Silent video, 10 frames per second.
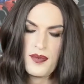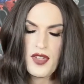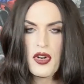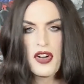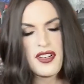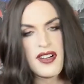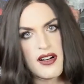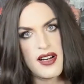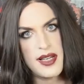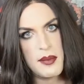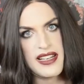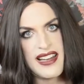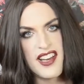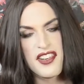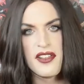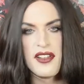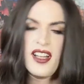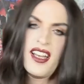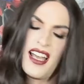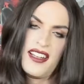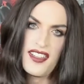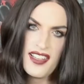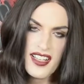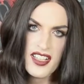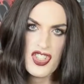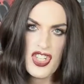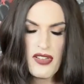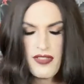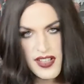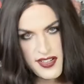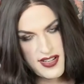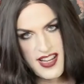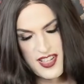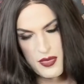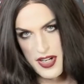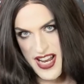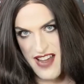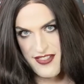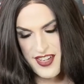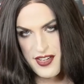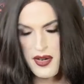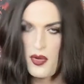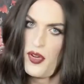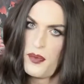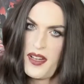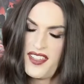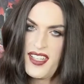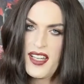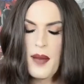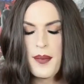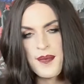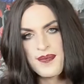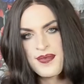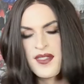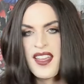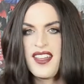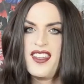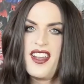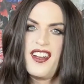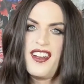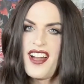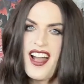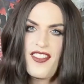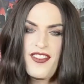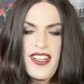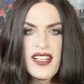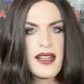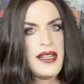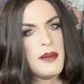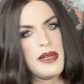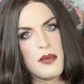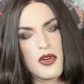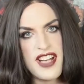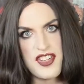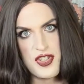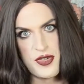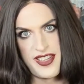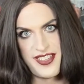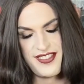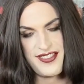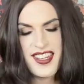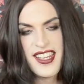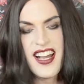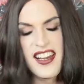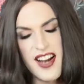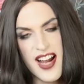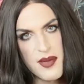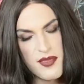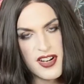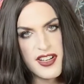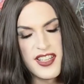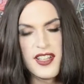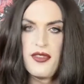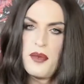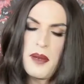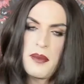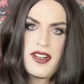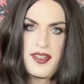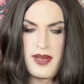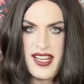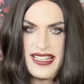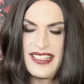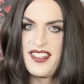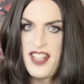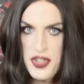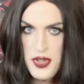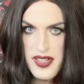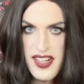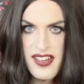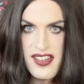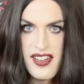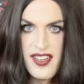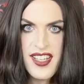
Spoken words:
The cotton are a little bit lighter, and the silicone gel filled, as what I have here with my C cup, they feel a little bit more natural. The color I'm wearing here for my breastplate is a natural color.